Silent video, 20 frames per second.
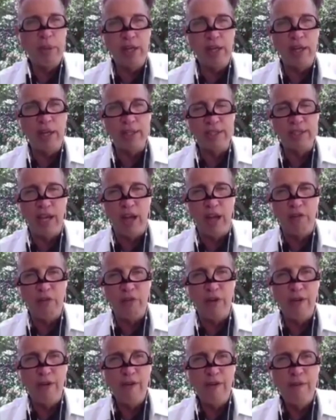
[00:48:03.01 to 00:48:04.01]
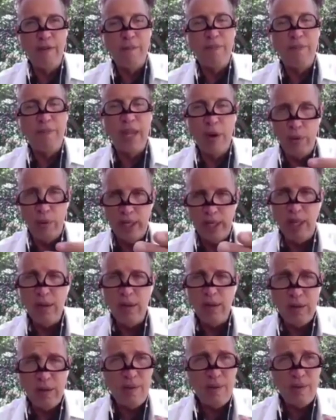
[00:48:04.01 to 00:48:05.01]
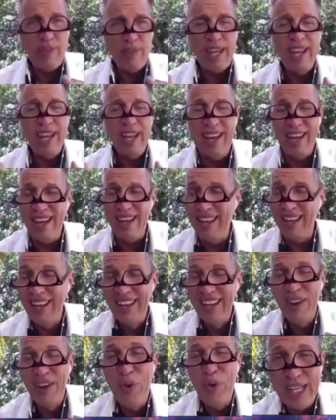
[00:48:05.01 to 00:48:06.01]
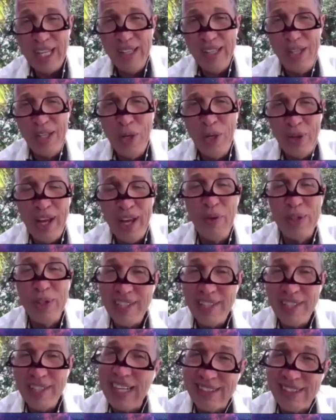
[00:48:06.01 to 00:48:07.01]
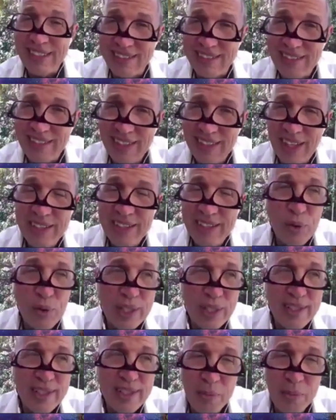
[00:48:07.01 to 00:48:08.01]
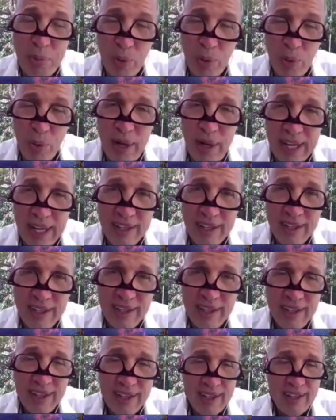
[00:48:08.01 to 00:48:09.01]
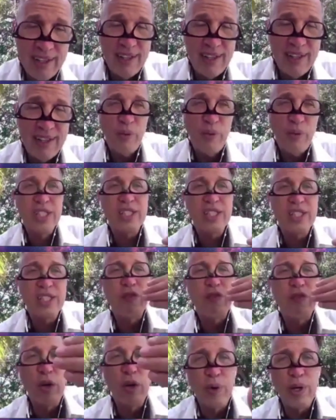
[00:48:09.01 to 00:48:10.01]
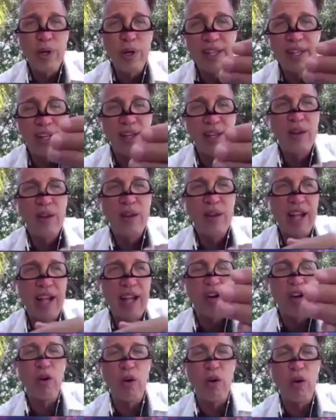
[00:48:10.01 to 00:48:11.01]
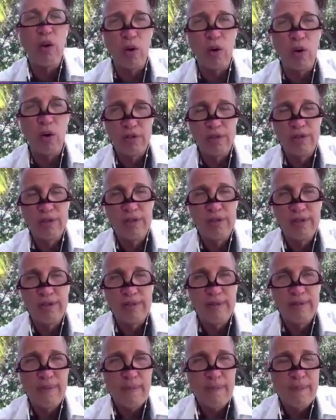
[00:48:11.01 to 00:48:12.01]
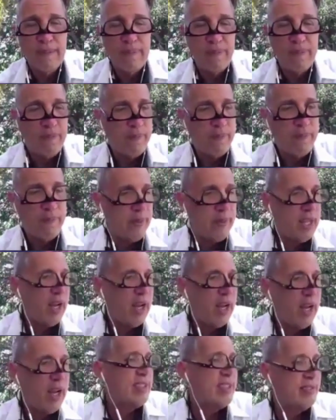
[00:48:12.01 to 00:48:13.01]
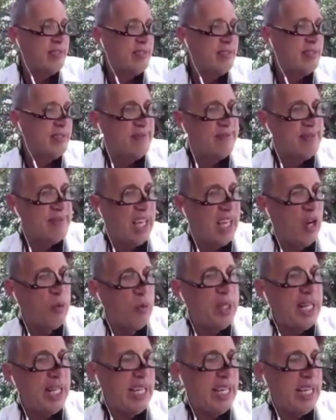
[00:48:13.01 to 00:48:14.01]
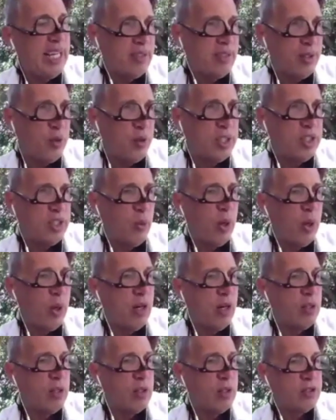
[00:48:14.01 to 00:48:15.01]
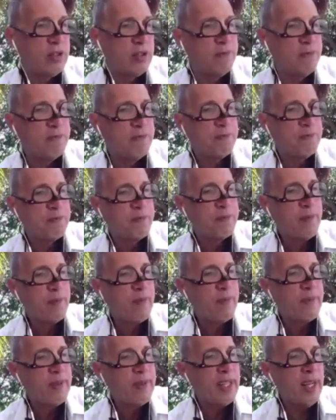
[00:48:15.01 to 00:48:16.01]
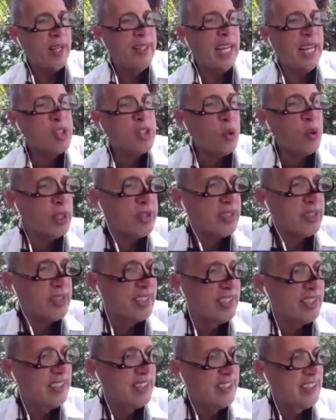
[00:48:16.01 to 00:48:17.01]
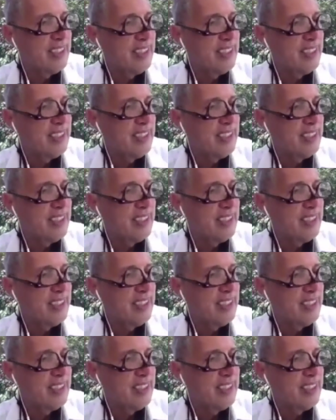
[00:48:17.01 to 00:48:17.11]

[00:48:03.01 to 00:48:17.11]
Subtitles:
billionaires have. And we can do that with taxes. It's a really simple way. We just have to agree that that's our goal. All right. I hope that answered the question, Juan Carlos. Next question.